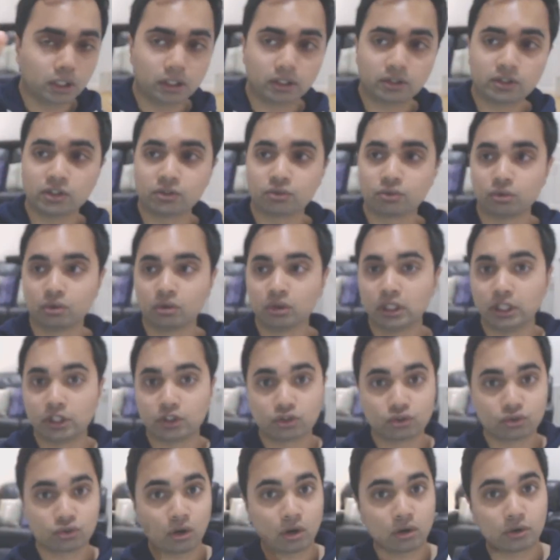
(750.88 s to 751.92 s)
This is really
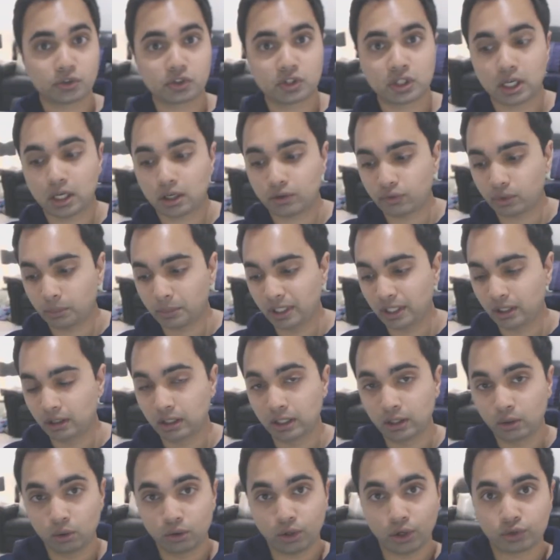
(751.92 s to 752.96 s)
strong stuff. I mean, a
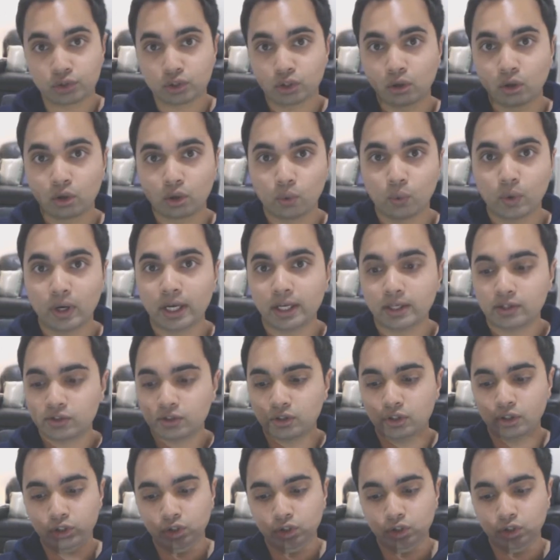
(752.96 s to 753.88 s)
little goes a long way.